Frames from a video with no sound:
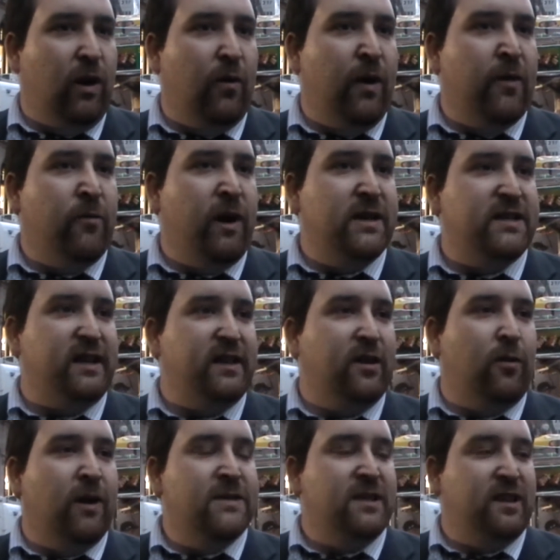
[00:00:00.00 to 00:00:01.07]
Well, when was it?
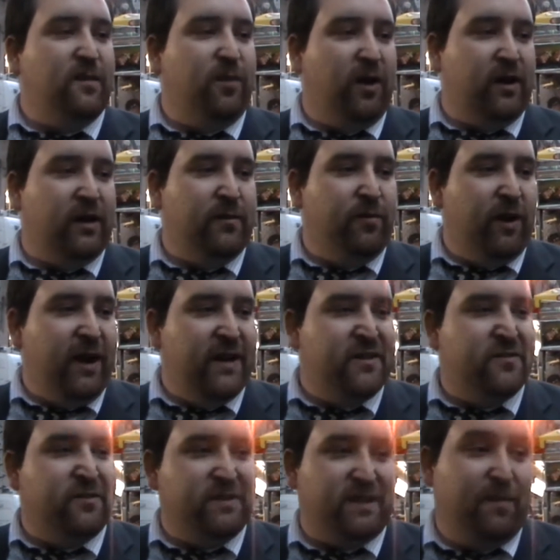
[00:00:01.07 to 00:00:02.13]
The ones on the Brooklyn
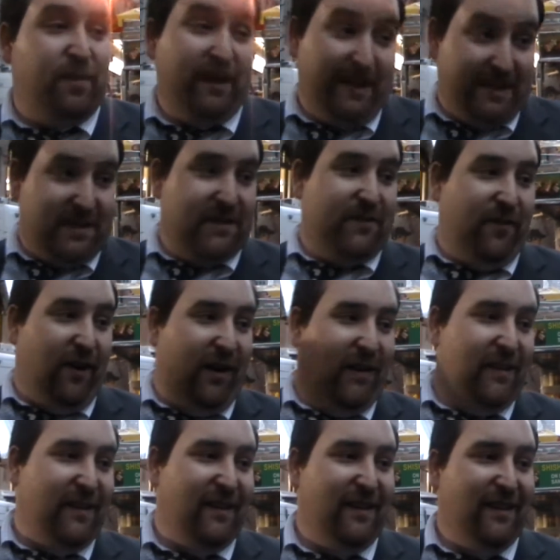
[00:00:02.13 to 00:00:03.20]
Bridge was the police's
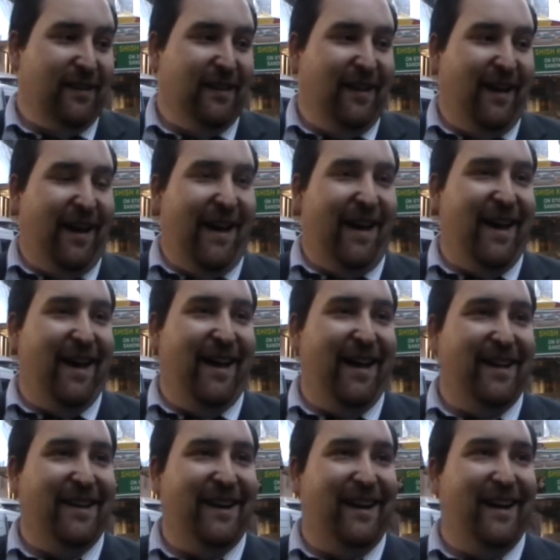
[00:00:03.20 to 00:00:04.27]
fault.
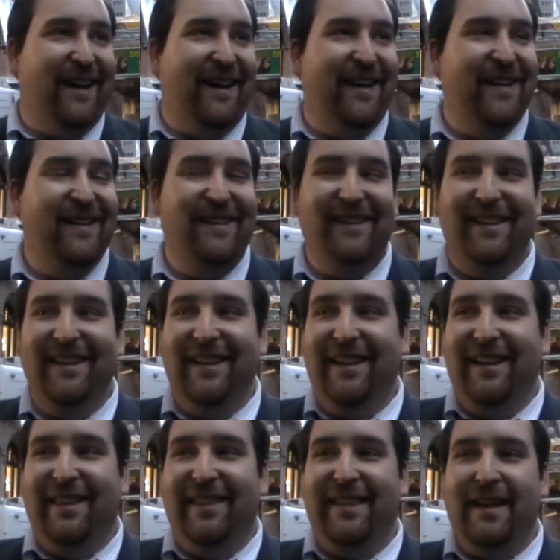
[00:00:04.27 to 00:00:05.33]
And
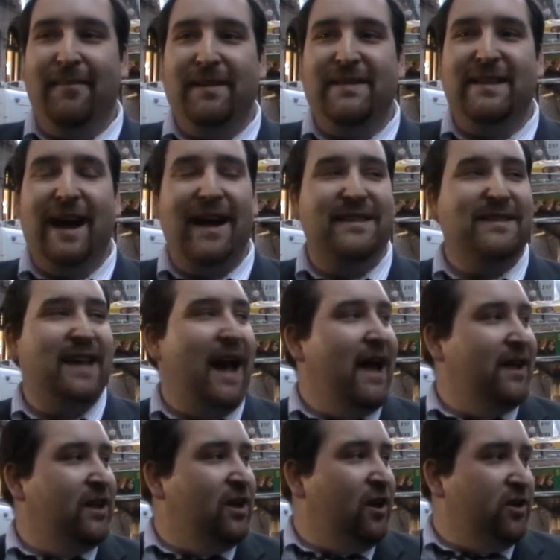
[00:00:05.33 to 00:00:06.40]
then besides
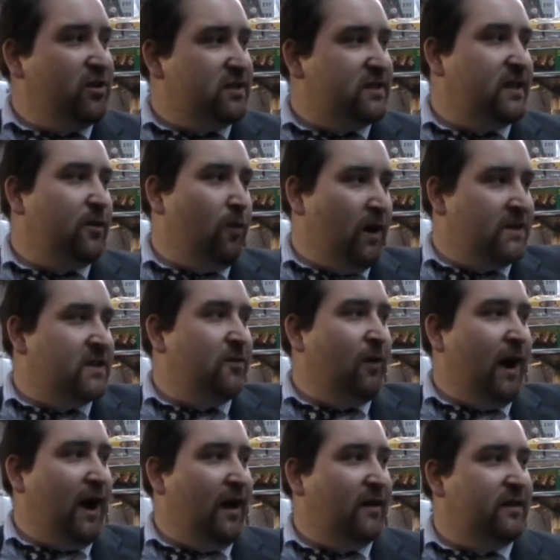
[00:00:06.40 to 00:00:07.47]
that, you know, you'll see once in a
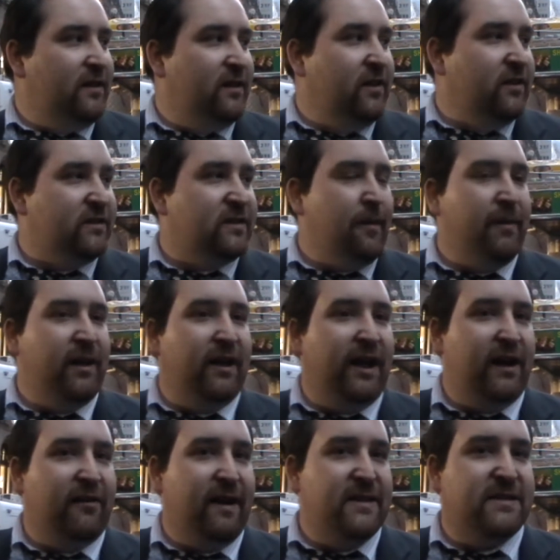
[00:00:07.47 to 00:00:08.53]
while somebody will
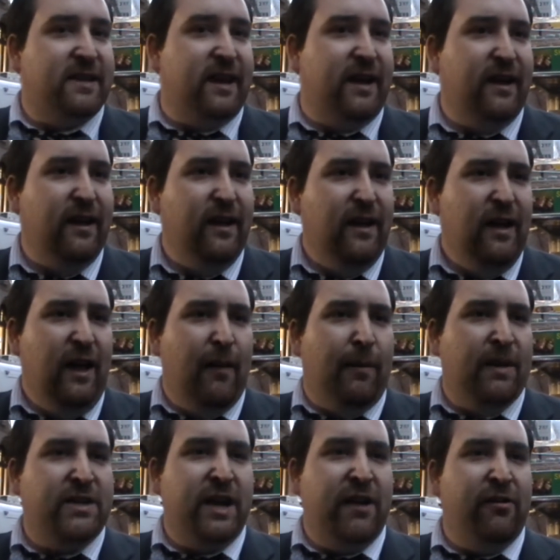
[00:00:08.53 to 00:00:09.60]
get arrested.
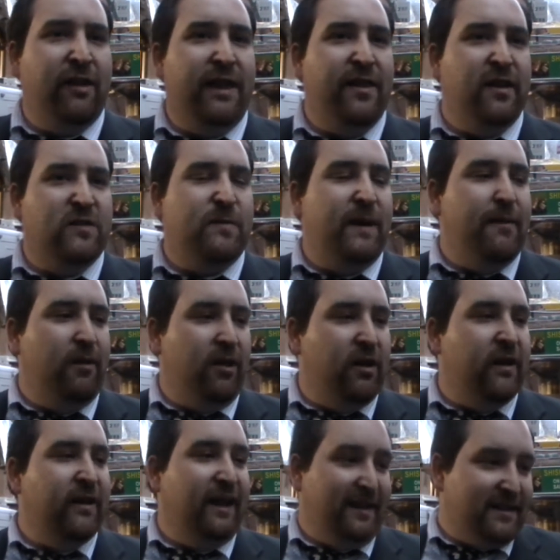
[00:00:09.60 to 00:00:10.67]
But generally, those people
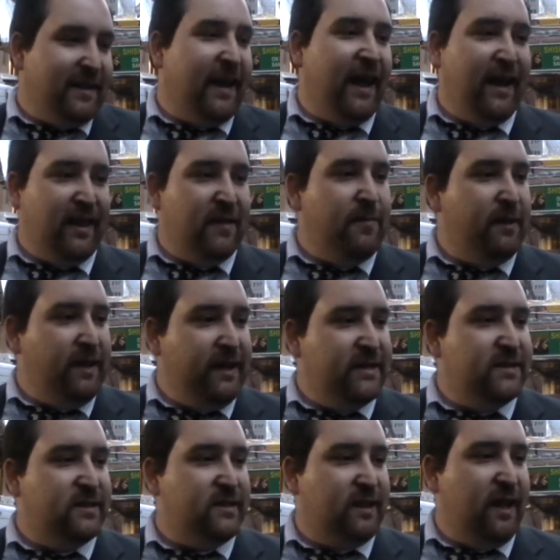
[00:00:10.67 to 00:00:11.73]
are instigating the
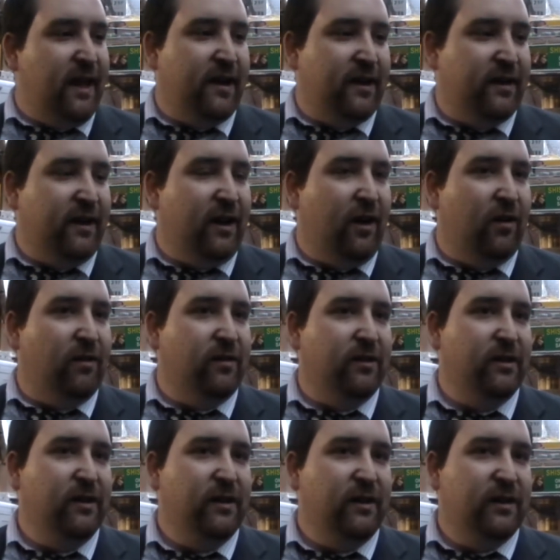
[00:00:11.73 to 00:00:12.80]
police and, you know,
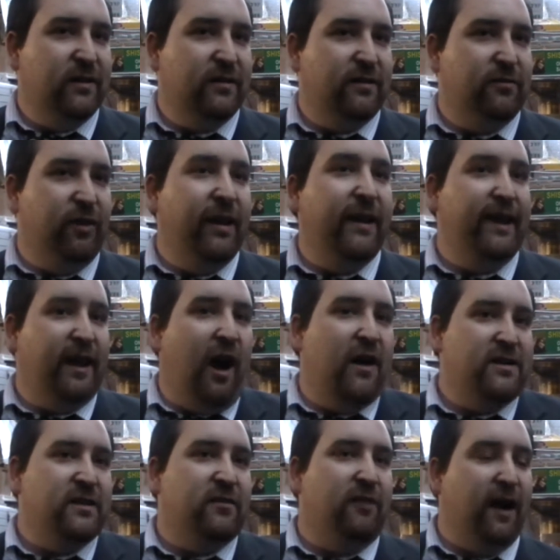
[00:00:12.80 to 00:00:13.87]
really
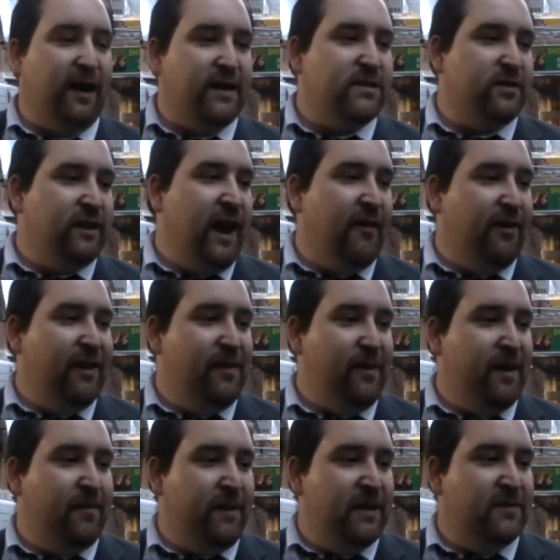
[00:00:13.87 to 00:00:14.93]
causing a ruckus. They're not
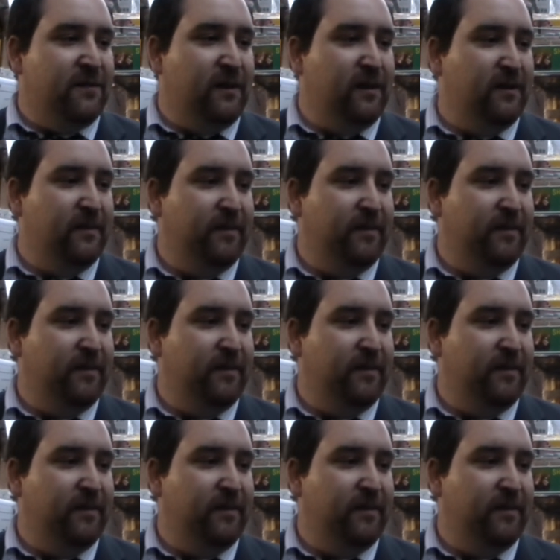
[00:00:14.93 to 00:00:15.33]
really being peaceful.